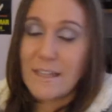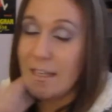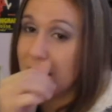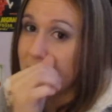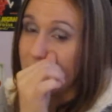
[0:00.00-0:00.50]
can
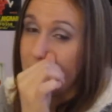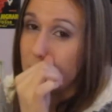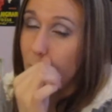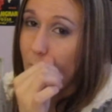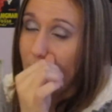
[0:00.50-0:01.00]
get stuck
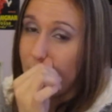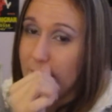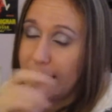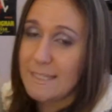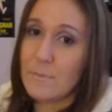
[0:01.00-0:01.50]
as well in
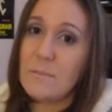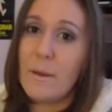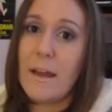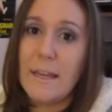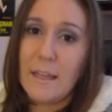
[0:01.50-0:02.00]
that same spot,